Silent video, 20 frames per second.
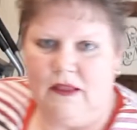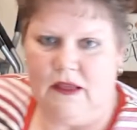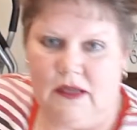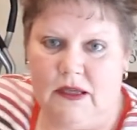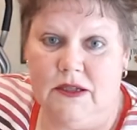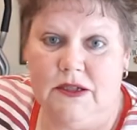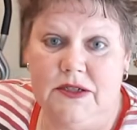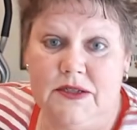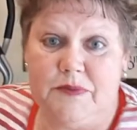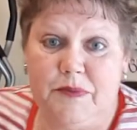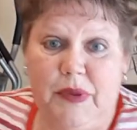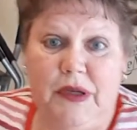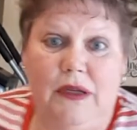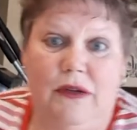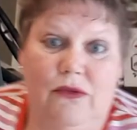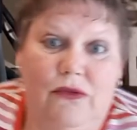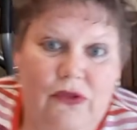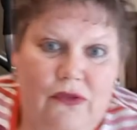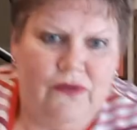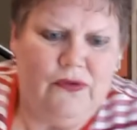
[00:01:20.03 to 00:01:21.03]
think you just
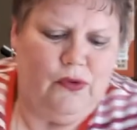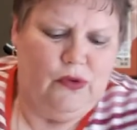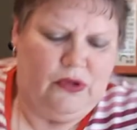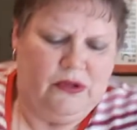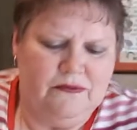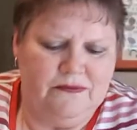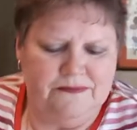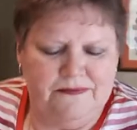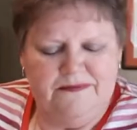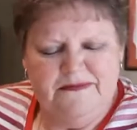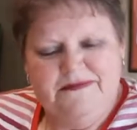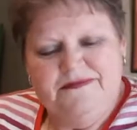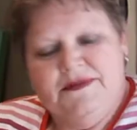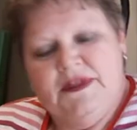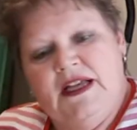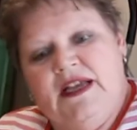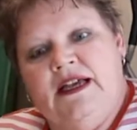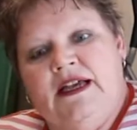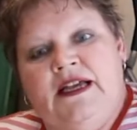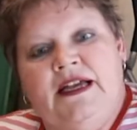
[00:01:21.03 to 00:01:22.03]
peed on the floor.
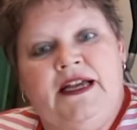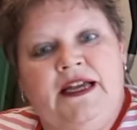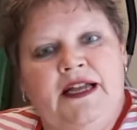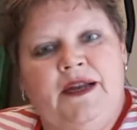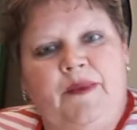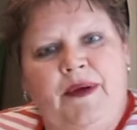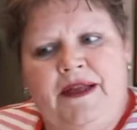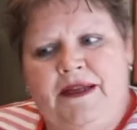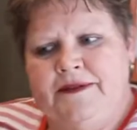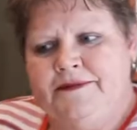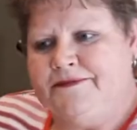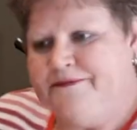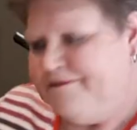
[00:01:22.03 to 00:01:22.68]
Anyway.